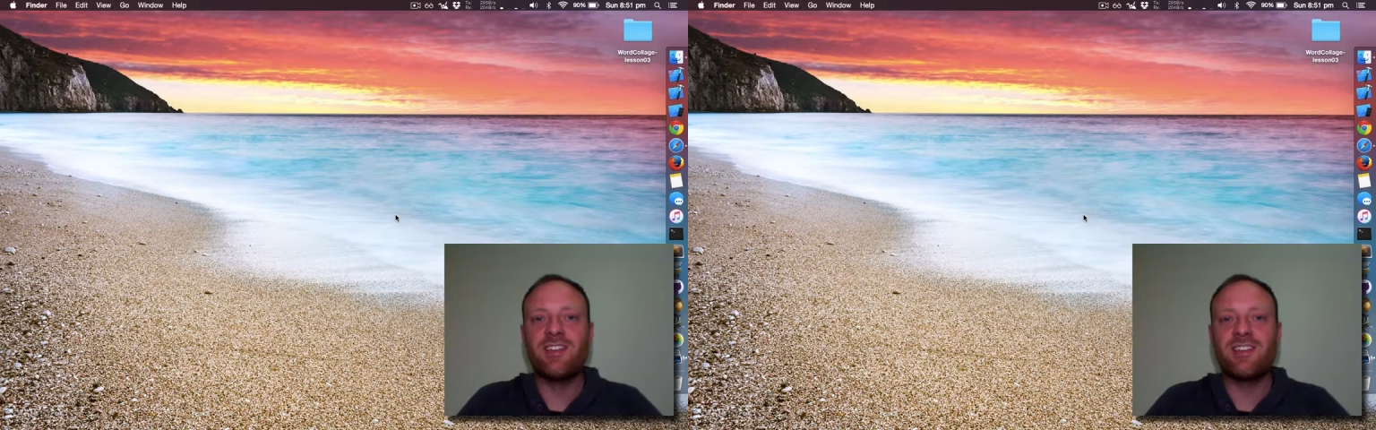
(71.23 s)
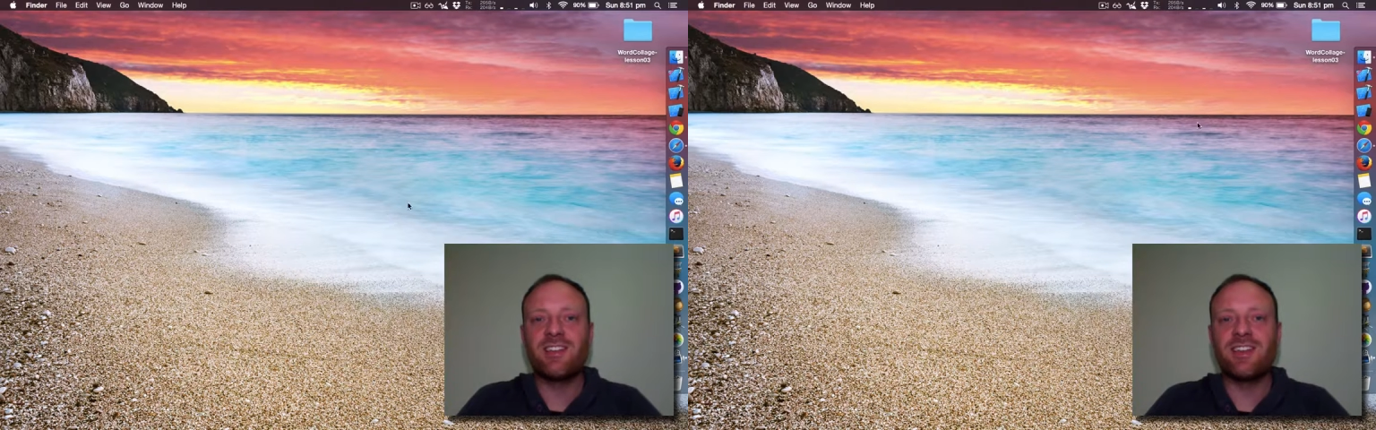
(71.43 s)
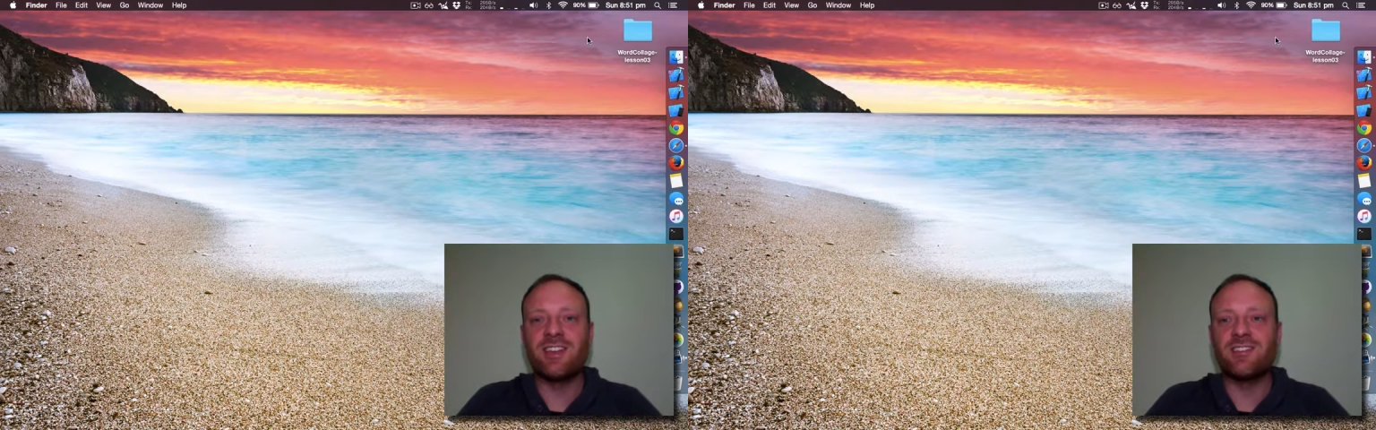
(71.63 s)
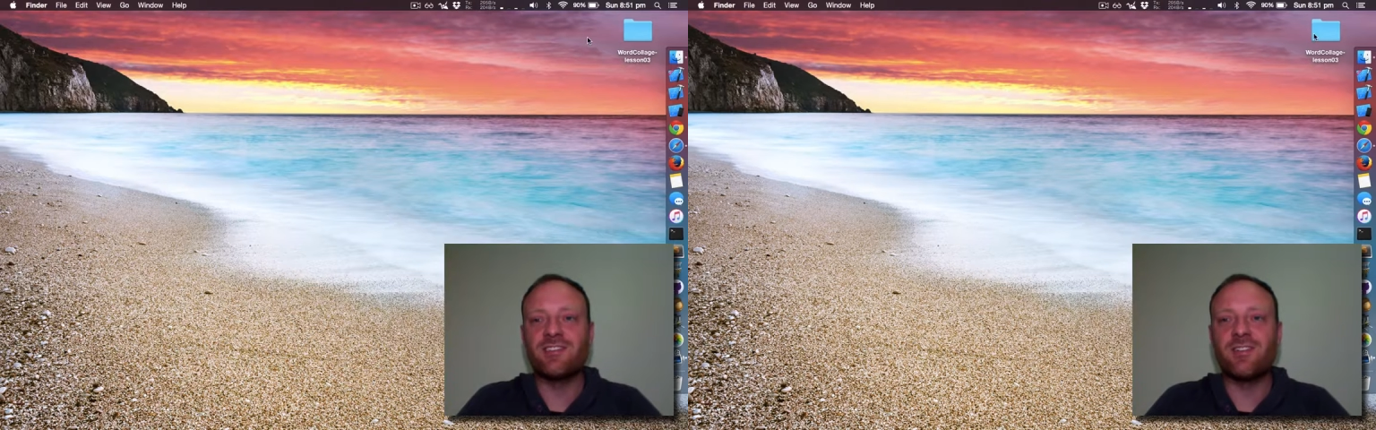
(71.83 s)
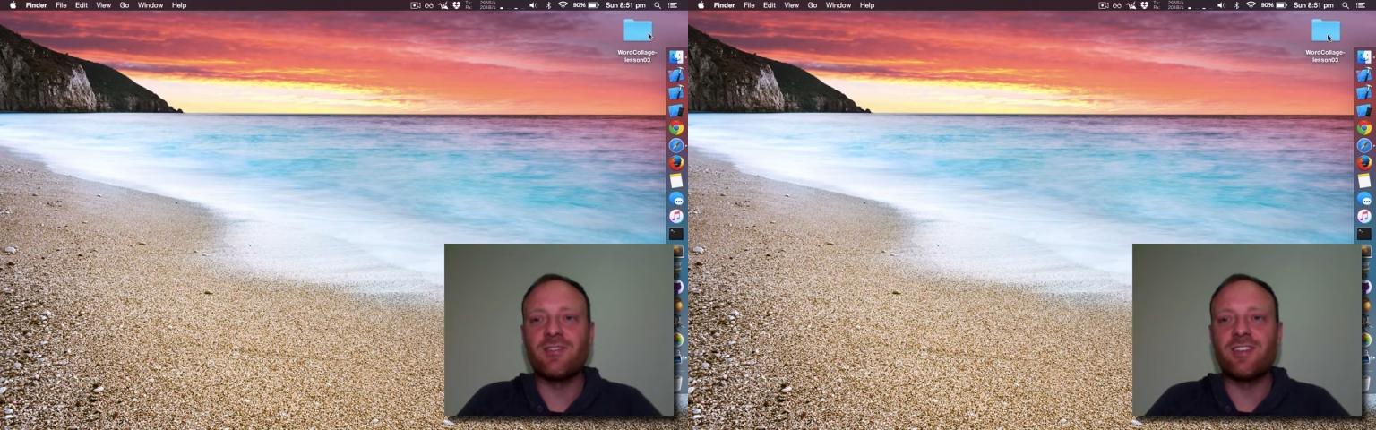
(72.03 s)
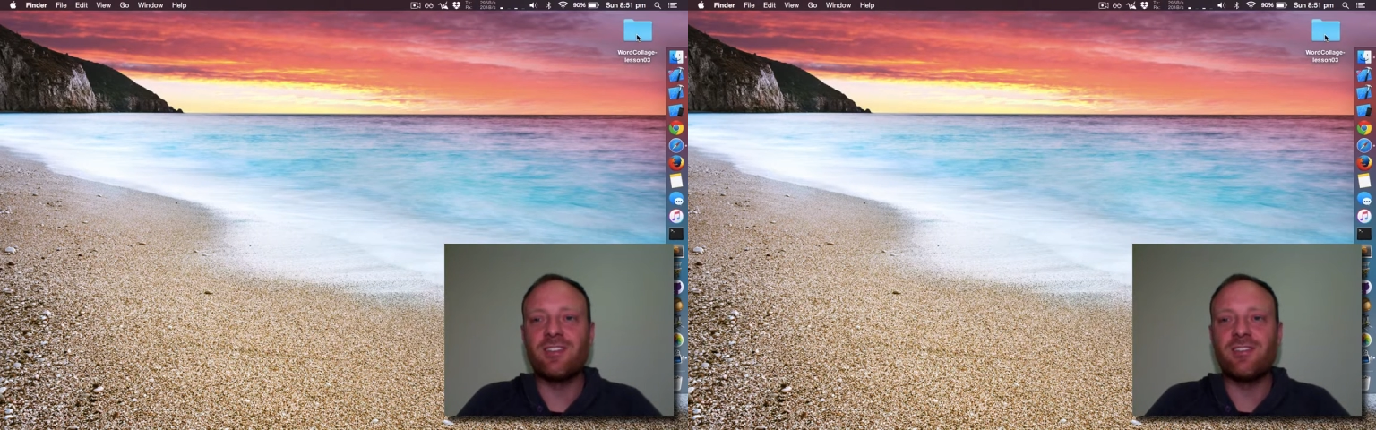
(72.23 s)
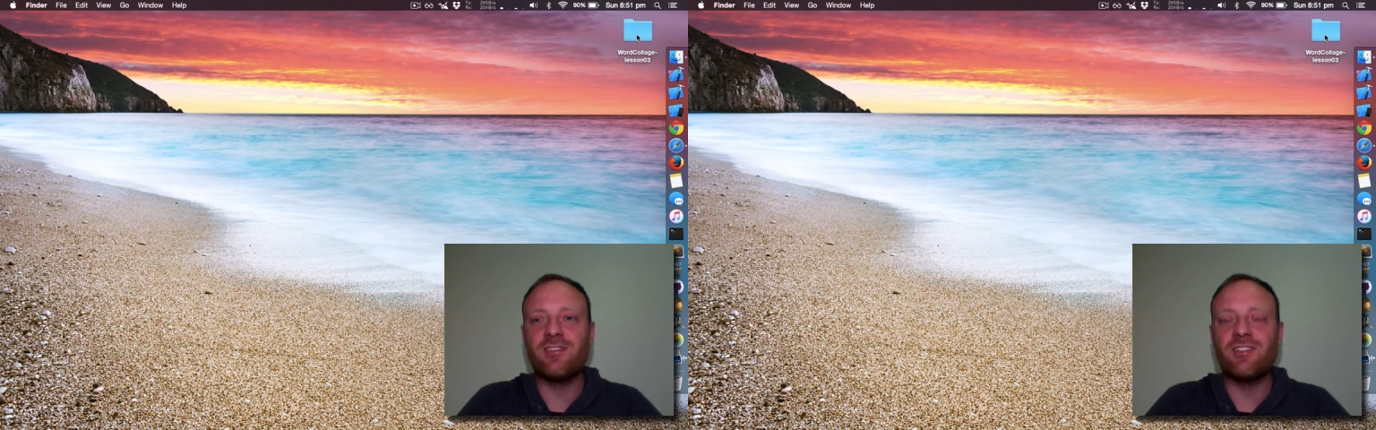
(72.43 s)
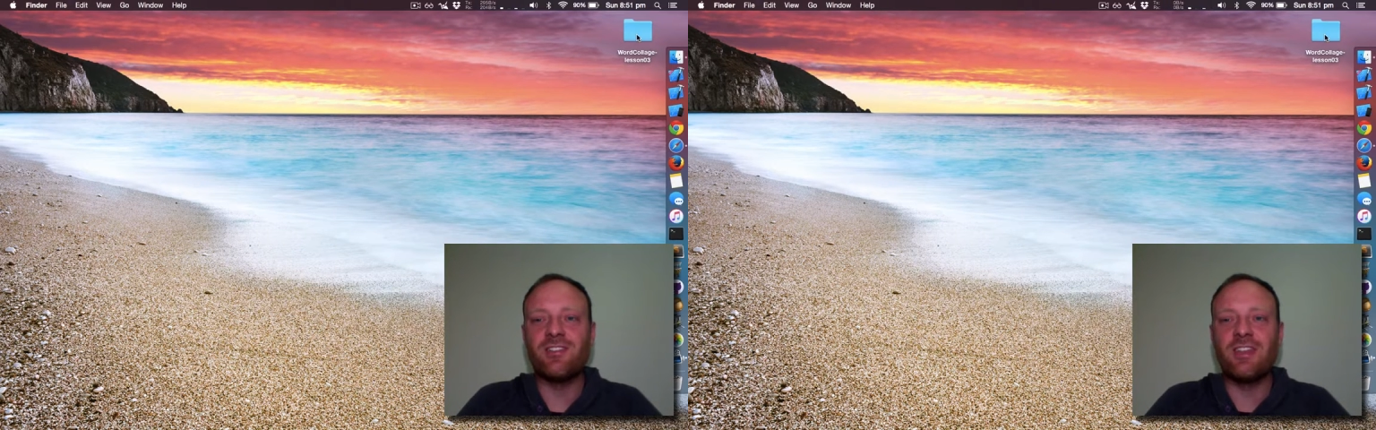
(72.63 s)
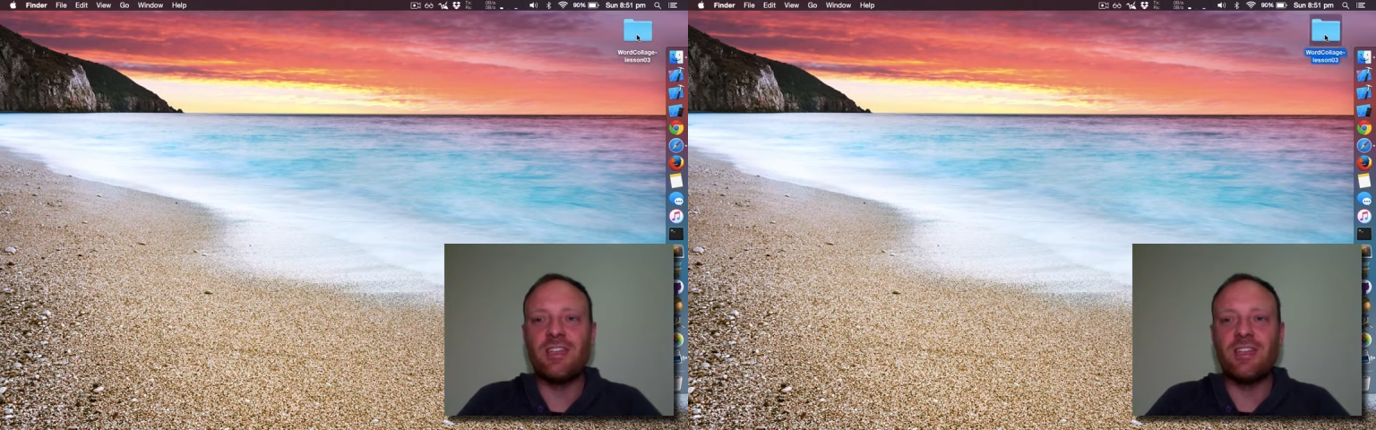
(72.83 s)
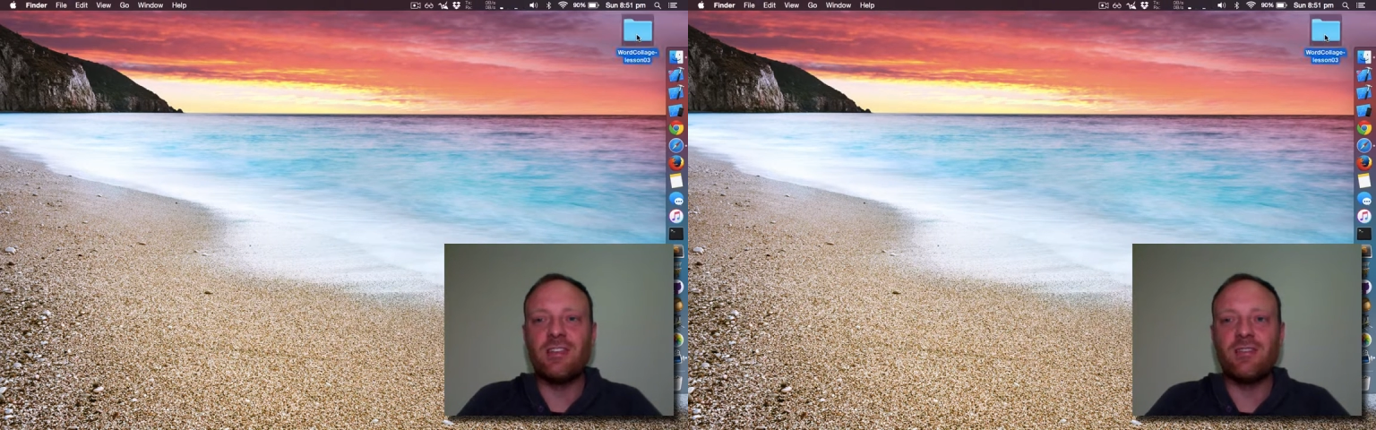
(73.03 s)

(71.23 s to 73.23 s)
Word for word: Okay, so I've downloaded the,